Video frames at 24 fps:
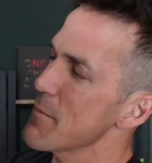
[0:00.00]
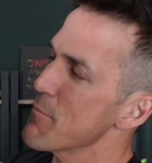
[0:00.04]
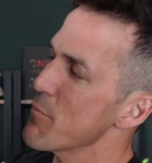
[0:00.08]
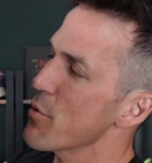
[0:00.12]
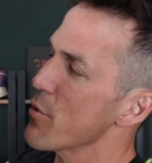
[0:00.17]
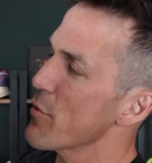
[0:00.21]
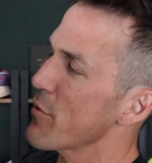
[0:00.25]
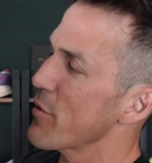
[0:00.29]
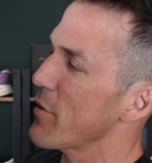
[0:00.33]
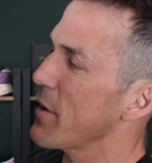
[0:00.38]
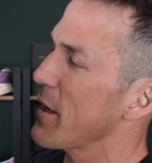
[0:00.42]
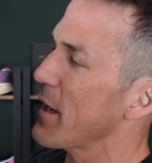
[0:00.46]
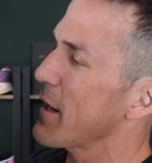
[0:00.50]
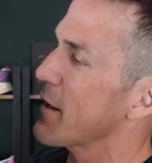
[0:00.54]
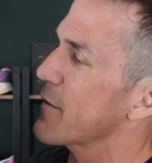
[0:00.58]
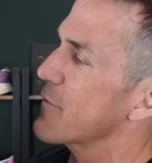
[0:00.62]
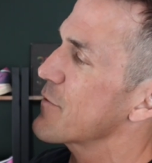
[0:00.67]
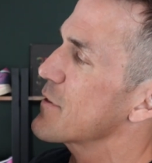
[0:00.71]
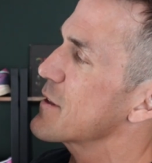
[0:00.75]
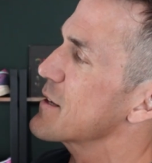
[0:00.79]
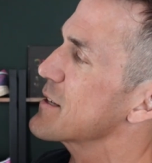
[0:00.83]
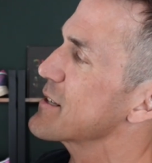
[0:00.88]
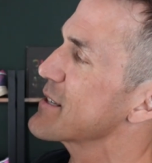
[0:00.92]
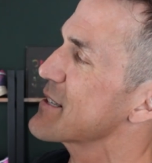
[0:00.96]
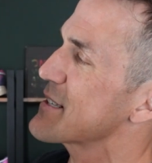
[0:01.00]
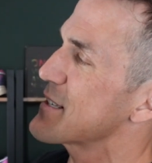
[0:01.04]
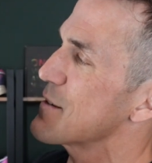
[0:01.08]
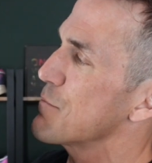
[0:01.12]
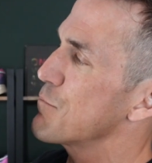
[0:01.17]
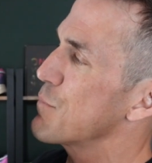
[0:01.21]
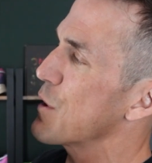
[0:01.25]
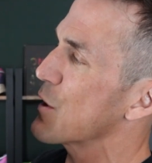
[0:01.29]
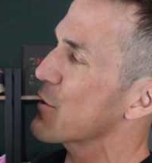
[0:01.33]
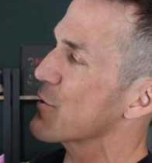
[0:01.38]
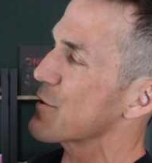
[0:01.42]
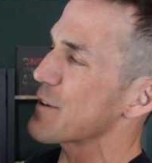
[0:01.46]
both have this
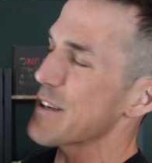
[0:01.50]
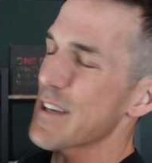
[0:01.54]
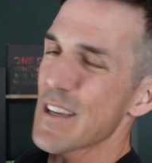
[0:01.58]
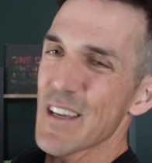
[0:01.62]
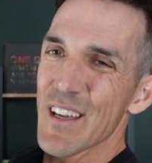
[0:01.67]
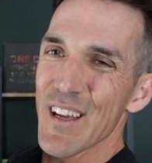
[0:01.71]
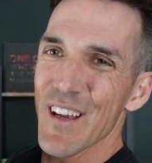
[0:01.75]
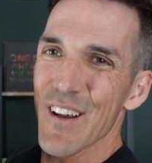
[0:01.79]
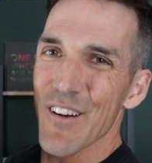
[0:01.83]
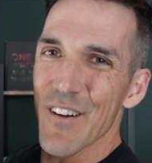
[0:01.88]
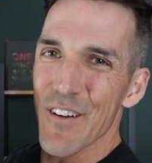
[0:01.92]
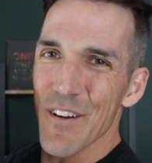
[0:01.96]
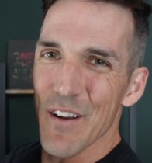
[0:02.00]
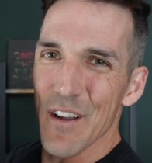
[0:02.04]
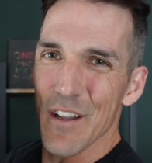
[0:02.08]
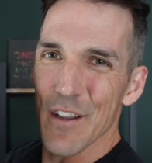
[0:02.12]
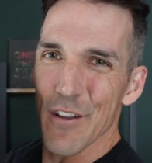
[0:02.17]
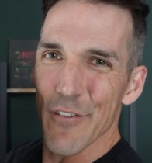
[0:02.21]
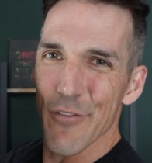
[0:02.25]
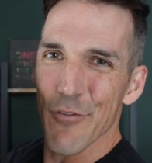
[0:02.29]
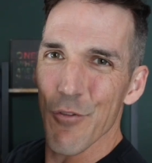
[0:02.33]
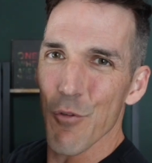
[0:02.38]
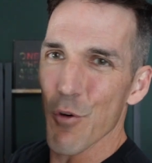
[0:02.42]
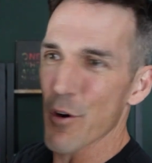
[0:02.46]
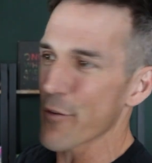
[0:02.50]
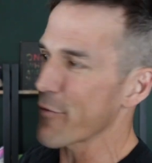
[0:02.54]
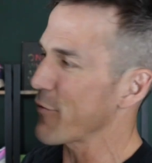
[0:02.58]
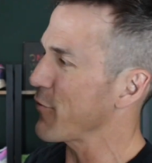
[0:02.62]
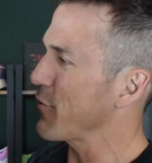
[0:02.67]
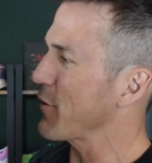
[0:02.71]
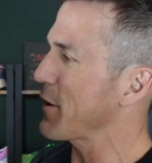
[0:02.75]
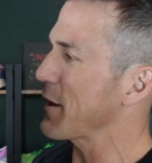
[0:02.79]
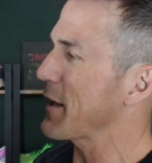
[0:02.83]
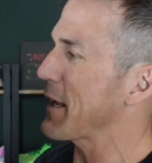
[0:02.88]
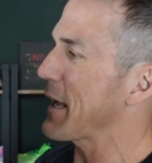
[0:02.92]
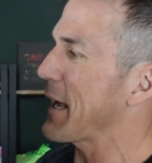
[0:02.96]
stability here in the forefoot.